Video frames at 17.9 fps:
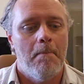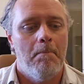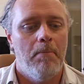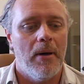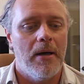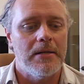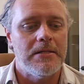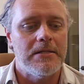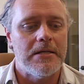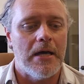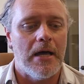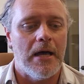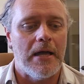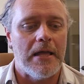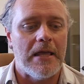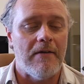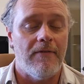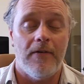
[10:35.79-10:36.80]
But
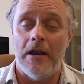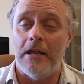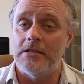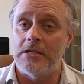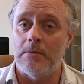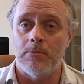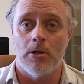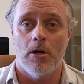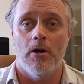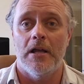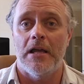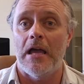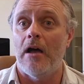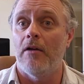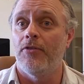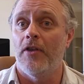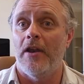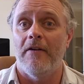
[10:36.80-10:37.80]
if it ends up turning
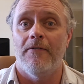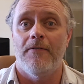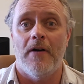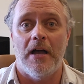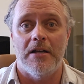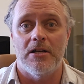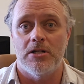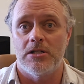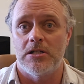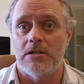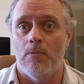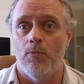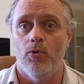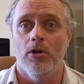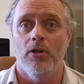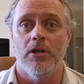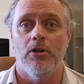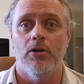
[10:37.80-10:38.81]
out that I find just some
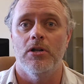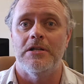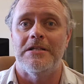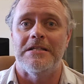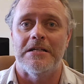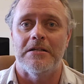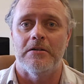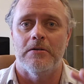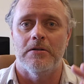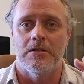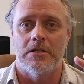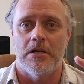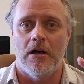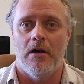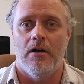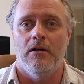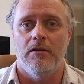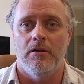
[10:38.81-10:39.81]
really good deals
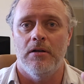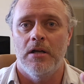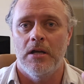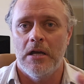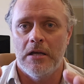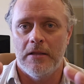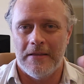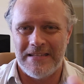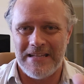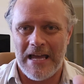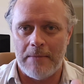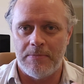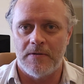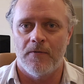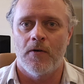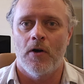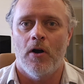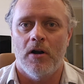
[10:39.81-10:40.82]
on the types
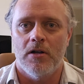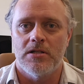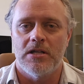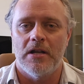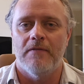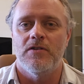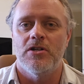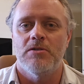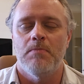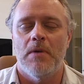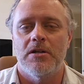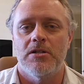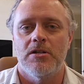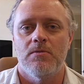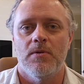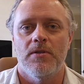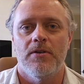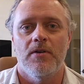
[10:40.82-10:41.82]
of cards that I've just
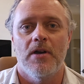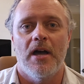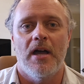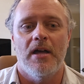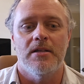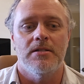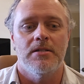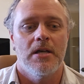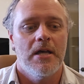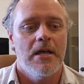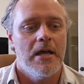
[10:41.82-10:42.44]
mentioned with you guys,